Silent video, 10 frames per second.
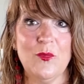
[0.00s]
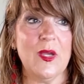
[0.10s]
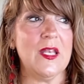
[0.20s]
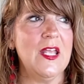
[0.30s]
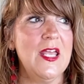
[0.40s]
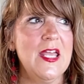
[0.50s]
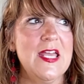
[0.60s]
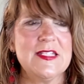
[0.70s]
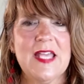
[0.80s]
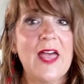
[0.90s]
went
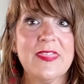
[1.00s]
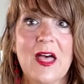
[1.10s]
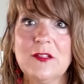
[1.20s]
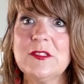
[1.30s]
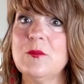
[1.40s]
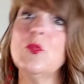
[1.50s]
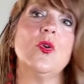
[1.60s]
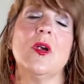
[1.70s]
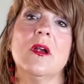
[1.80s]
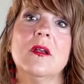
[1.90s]
ten thousand
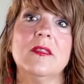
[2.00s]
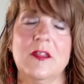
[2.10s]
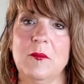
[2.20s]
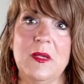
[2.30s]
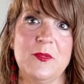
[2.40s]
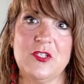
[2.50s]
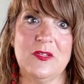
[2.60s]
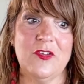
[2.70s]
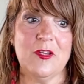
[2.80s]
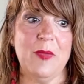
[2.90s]
more than you maybe should
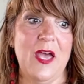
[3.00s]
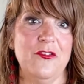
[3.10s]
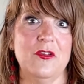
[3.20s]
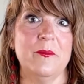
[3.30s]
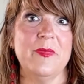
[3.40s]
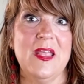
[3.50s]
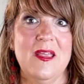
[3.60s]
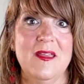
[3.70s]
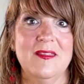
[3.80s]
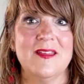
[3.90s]
have on your bathroom.
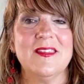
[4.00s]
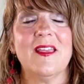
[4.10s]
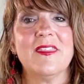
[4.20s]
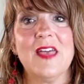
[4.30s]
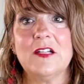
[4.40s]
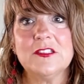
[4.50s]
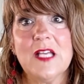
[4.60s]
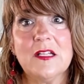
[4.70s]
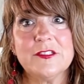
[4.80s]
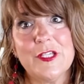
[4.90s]
That's like a thousand
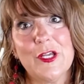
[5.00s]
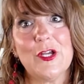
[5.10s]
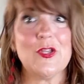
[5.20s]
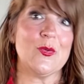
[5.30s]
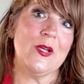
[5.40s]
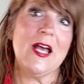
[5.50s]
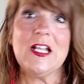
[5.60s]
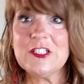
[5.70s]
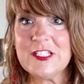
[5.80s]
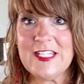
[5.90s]
dollars a year, three
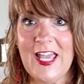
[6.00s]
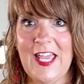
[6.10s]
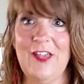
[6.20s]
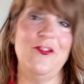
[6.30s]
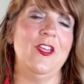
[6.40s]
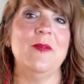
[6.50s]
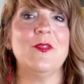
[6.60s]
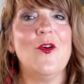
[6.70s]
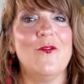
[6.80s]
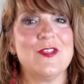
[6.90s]
dollars a day if you keep
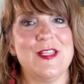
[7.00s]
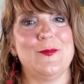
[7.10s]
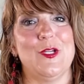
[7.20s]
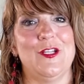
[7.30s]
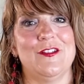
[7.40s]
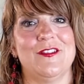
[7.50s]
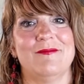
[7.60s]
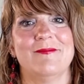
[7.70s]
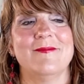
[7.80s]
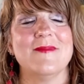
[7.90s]
the home for ten more years.
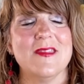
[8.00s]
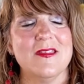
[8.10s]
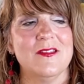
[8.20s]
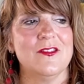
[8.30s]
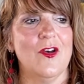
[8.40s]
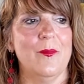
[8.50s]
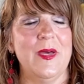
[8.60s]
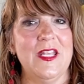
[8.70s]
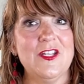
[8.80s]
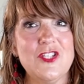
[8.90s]
So,
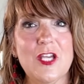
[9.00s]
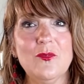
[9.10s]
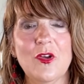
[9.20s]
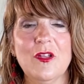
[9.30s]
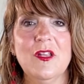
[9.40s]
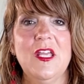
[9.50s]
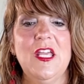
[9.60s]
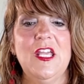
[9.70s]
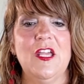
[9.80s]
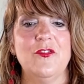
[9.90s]
but in general,
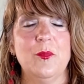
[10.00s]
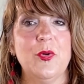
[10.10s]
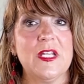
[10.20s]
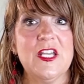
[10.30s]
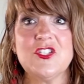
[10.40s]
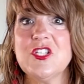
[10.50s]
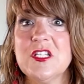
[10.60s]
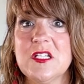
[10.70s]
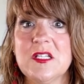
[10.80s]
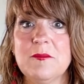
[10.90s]
if you put
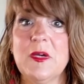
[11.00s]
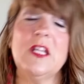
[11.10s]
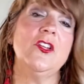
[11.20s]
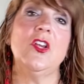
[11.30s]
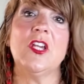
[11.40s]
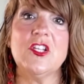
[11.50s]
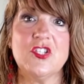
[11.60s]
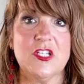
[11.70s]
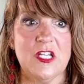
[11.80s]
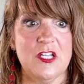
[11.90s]
kitchen money into your
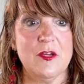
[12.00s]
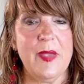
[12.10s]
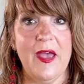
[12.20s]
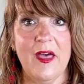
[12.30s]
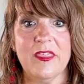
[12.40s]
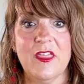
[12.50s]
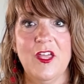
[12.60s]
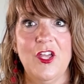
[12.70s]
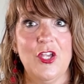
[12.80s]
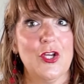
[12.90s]
kitchen and your bath,
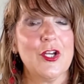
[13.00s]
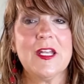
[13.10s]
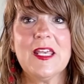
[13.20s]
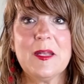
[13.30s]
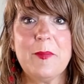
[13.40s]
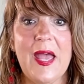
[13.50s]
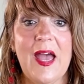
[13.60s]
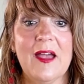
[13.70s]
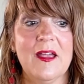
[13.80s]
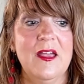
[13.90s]
you're going to get it
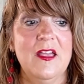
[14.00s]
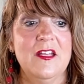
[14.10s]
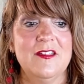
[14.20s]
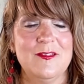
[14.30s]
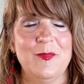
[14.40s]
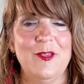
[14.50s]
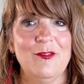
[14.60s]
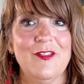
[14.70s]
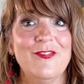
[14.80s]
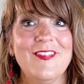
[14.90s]
back. Just be
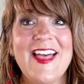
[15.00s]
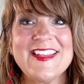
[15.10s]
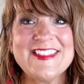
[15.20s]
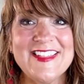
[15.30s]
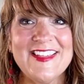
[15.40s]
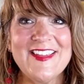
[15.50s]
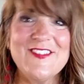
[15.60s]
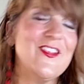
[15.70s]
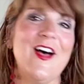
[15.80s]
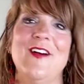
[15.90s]

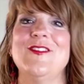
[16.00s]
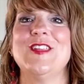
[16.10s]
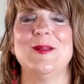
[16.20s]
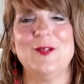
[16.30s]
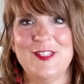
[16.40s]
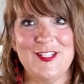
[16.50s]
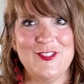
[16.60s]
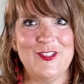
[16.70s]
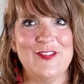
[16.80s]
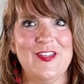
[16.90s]
reflective of the neighborhood that
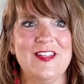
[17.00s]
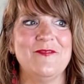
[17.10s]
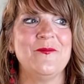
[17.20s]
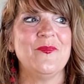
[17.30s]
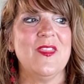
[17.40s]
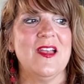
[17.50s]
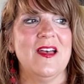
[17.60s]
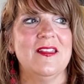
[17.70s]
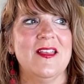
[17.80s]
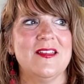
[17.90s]
you live in.
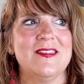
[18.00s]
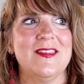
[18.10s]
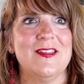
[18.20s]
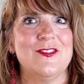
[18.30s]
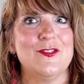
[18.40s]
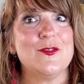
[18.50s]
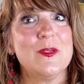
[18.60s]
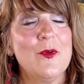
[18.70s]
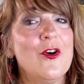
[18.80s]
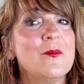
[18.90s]
Unless it's your
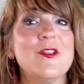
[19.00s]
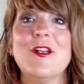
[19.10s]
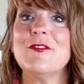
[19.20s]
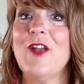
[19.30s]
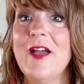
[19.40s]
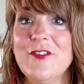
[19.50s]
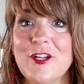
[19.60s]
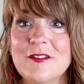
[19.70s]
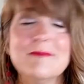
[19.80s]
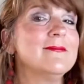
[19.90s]
dream home, you're there
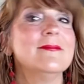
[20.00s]
forever,